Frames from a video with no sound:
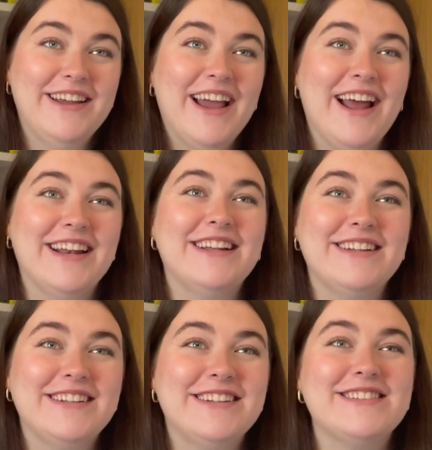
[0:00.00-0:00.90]
and
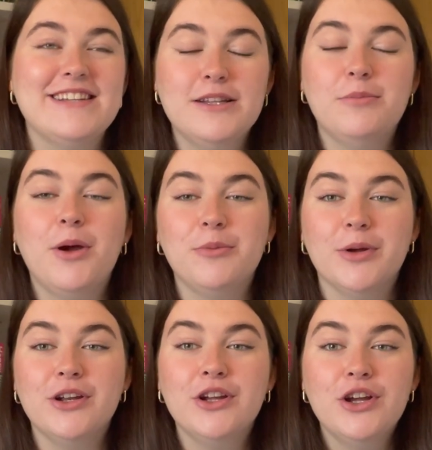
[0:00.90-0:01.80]
because in the
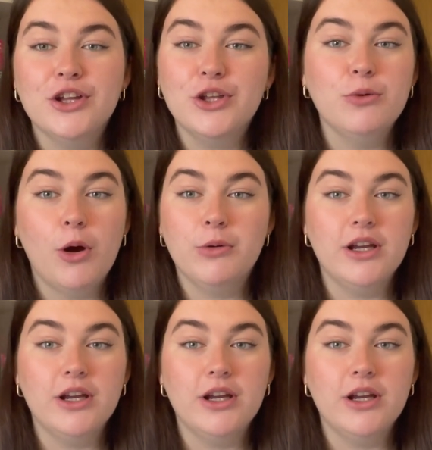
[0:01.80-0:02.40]
moment you only